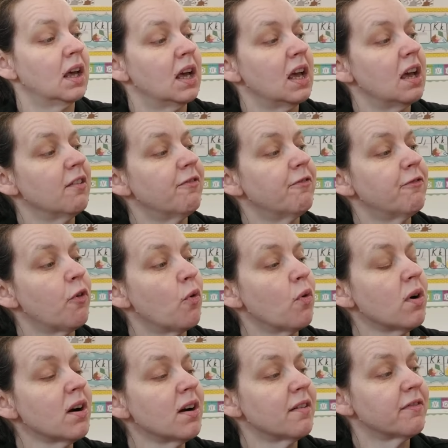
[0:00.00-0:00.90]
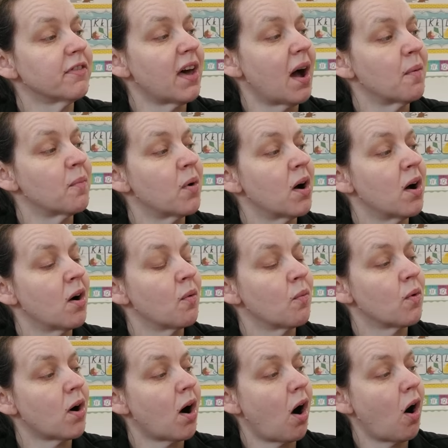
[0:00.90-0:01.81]
If 4 of them
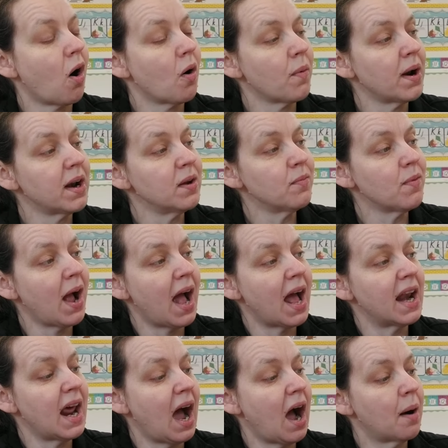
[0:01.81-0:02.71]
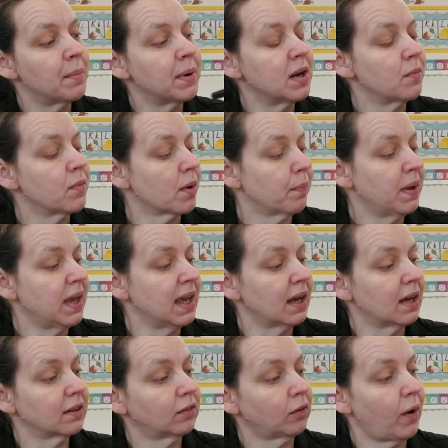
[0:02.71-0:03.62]
were already red, how many were
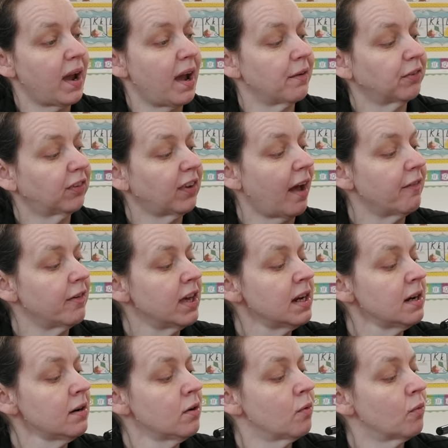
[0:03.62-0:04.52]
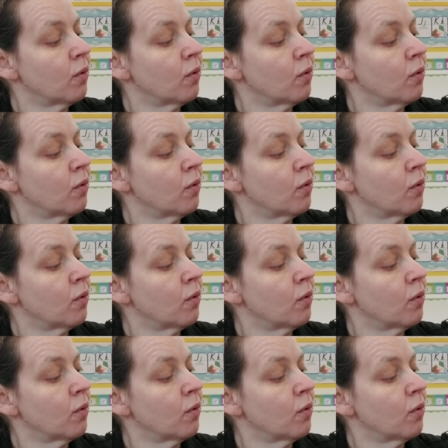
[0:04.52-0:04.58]
pink? So I have 7.